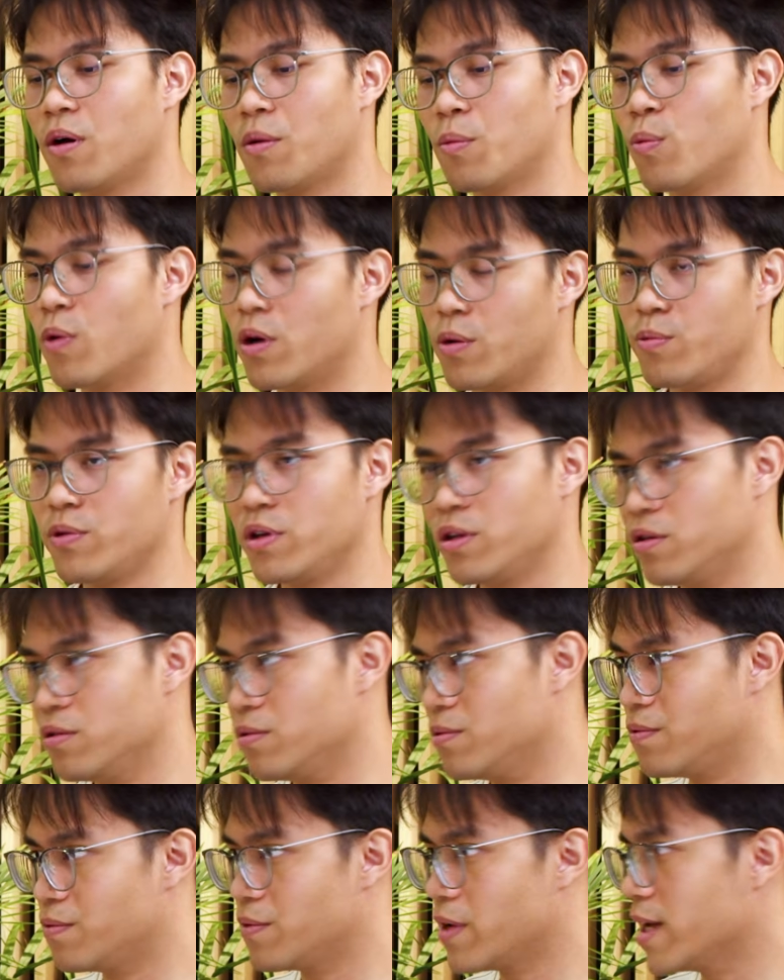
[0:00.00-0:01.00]
what we
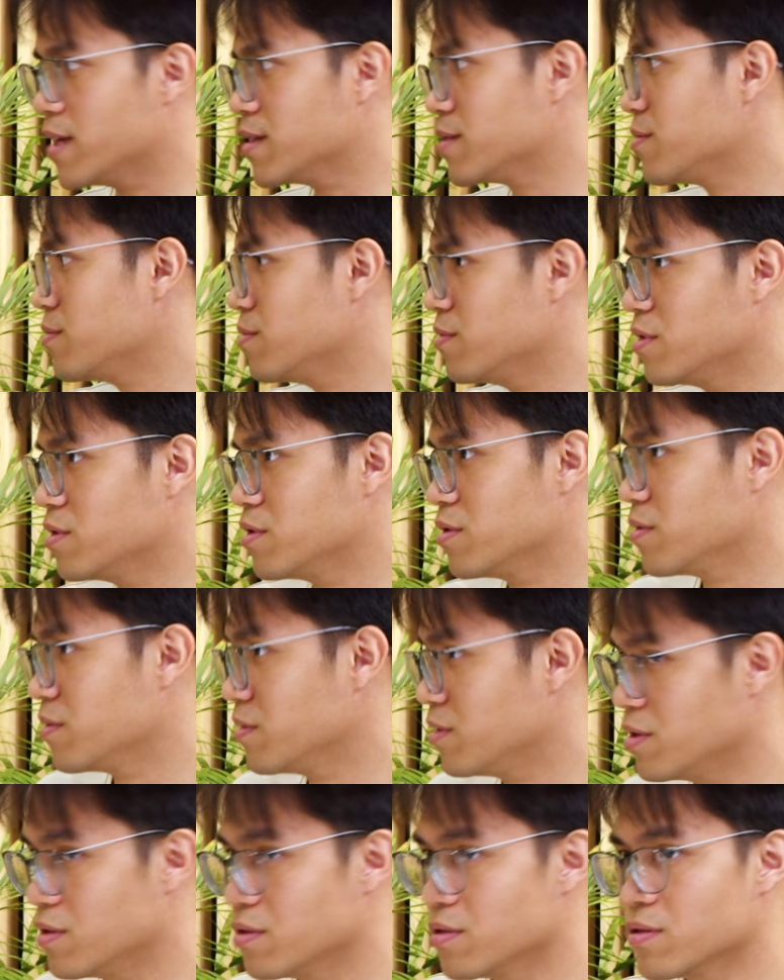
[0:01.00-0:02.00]
do as student digital
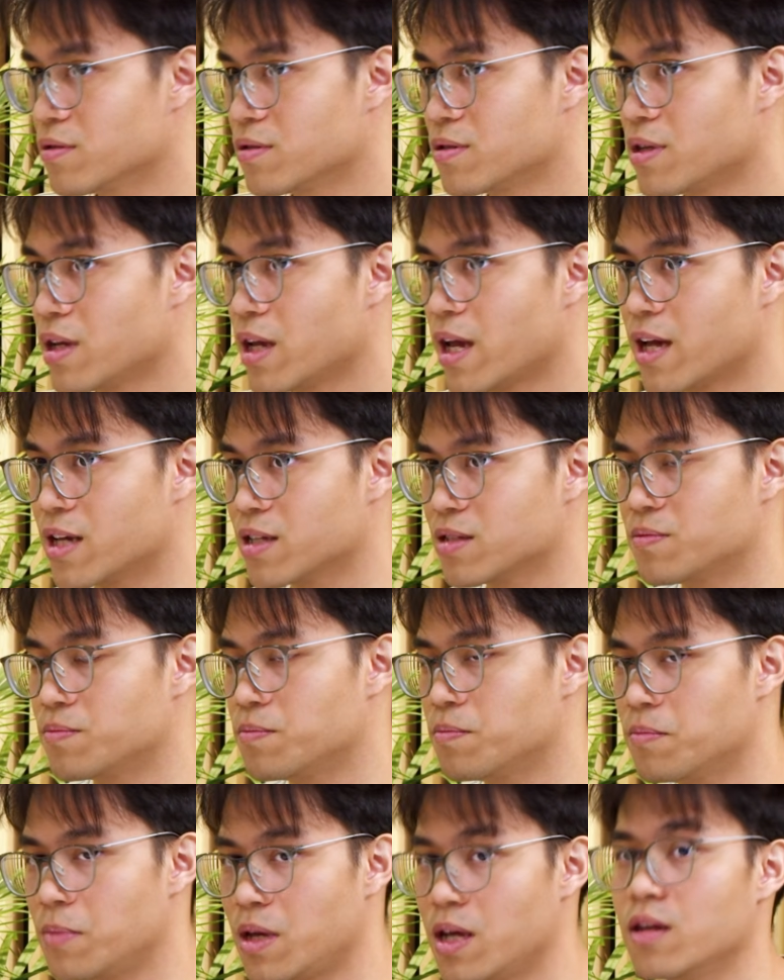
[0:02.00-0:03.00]
leaders has
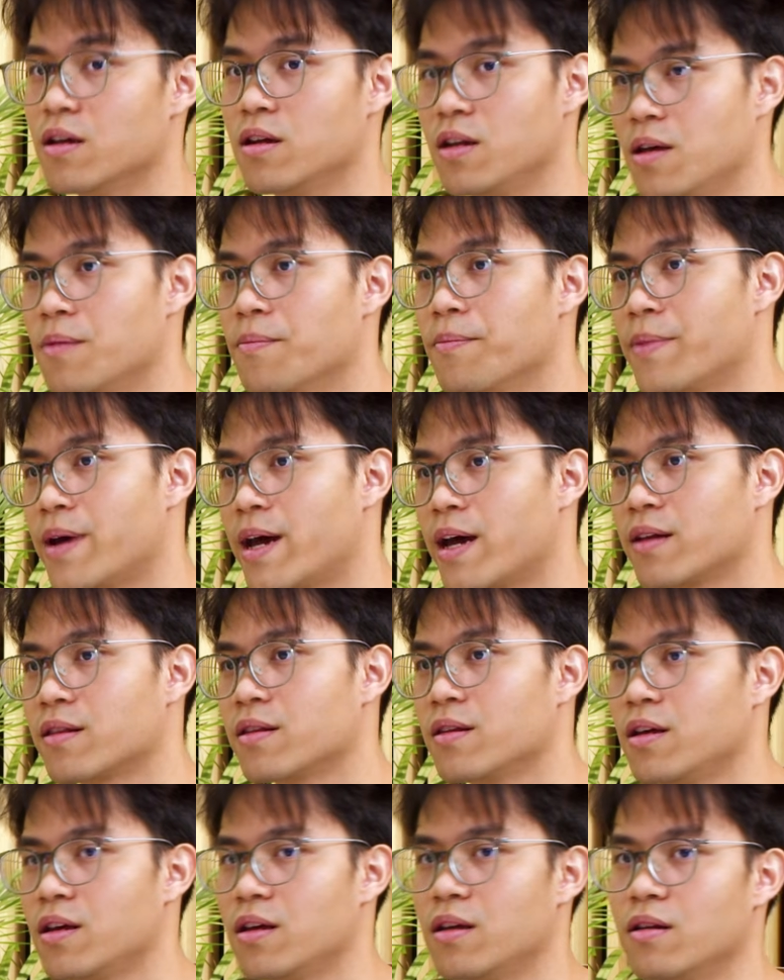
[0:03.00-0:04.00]
made an
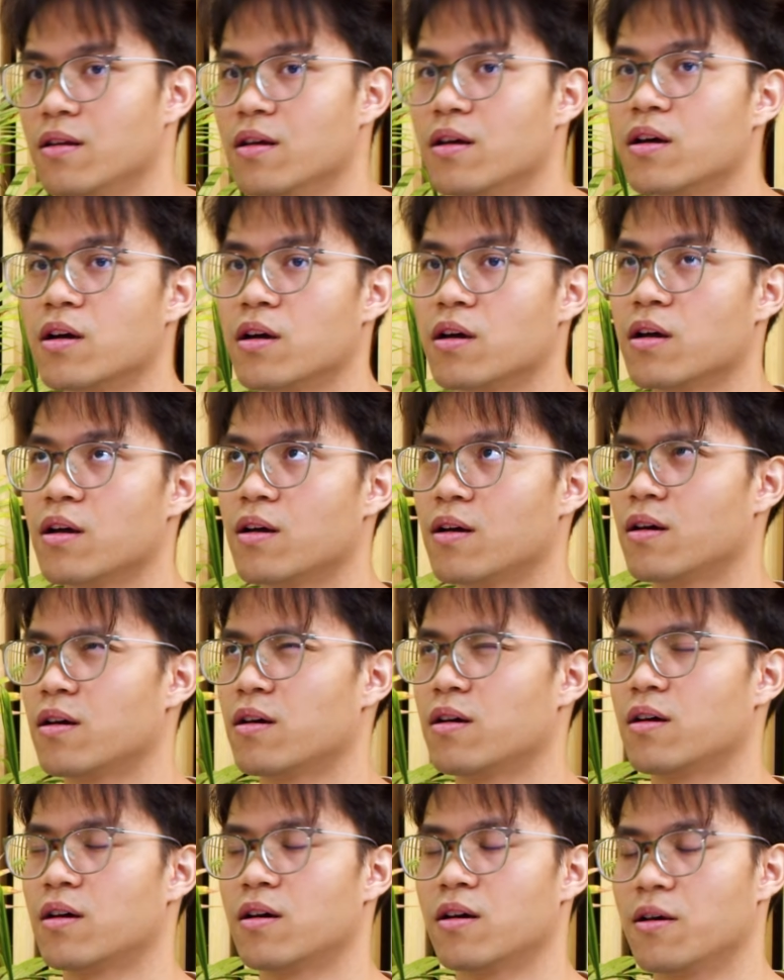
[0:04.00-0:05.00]
impact in,
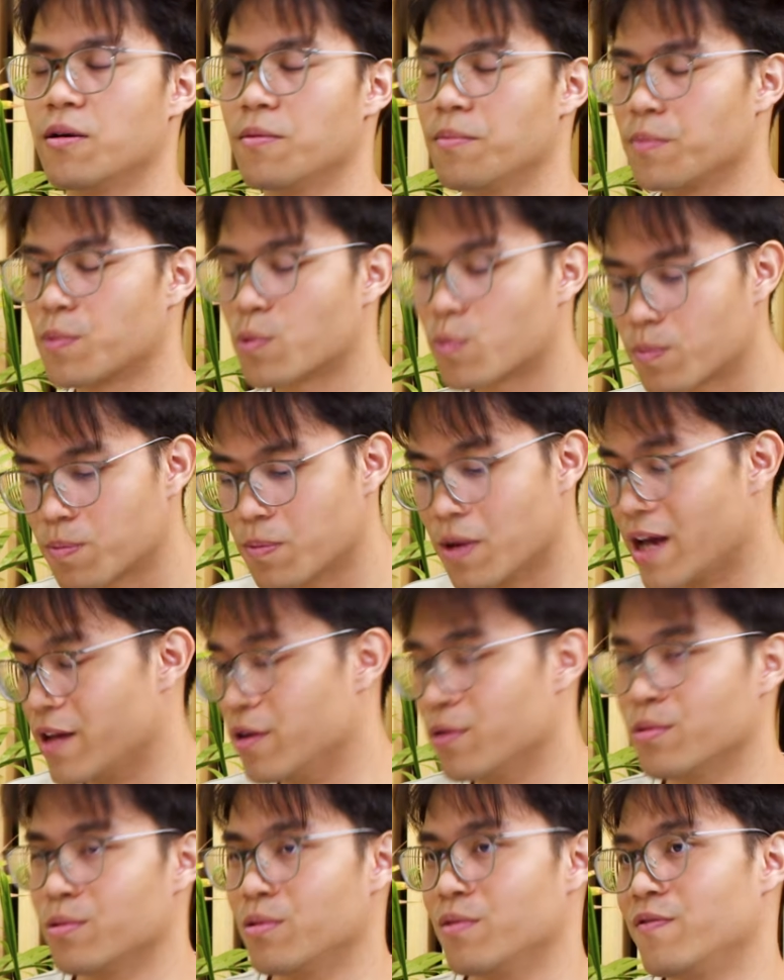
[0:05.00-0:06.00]
I
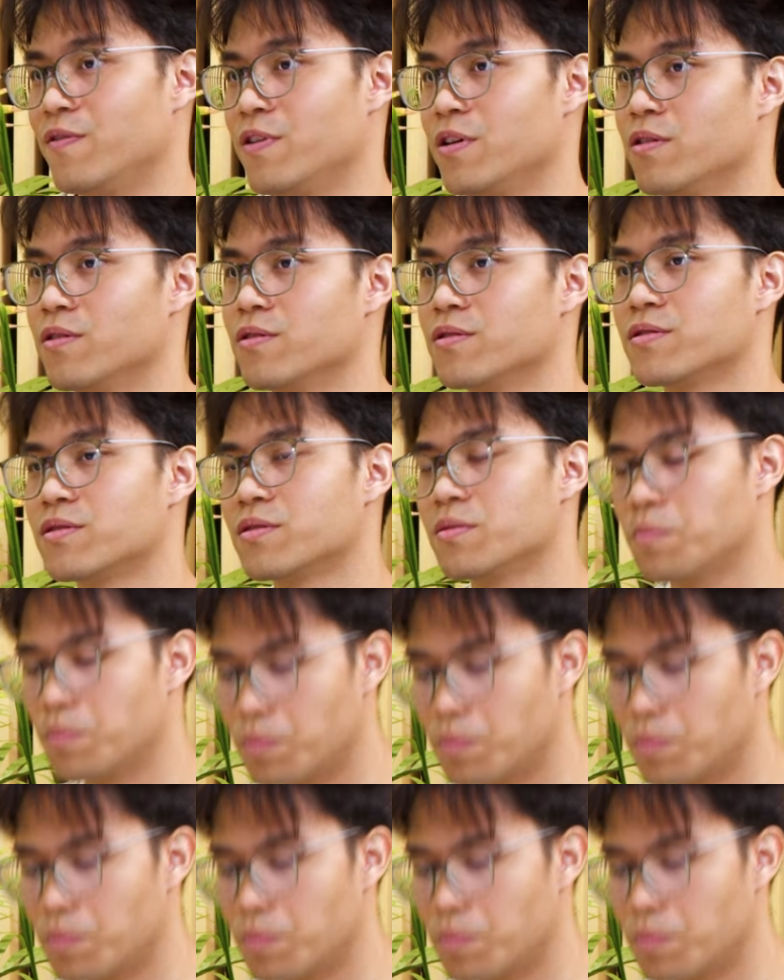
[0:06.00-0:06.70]
don't know the figures,